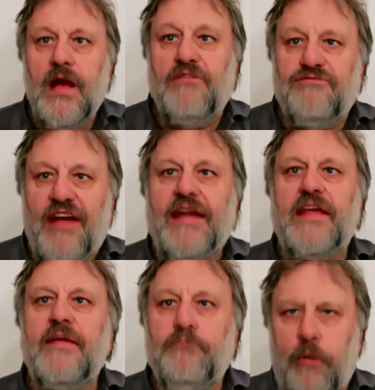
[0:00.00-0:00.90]
a
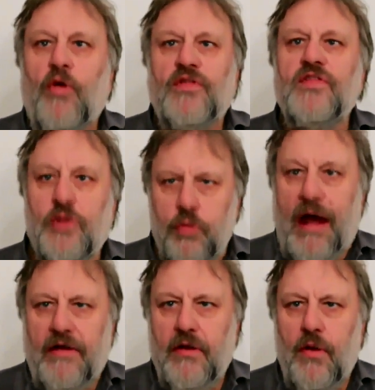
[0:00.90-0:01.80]
very important
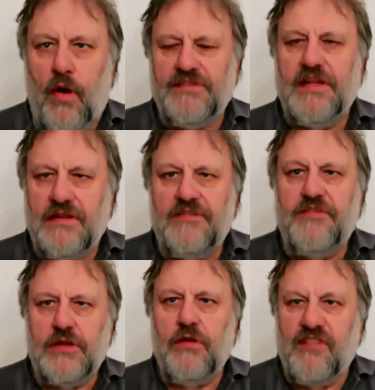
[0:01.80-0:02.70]
one of the
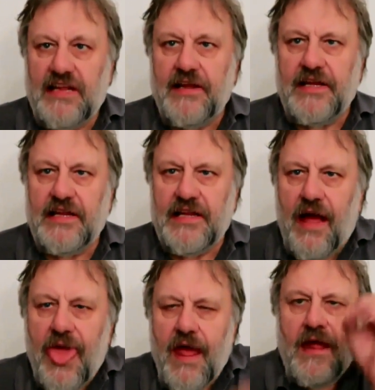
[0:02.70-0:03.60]
defeat of Syriza.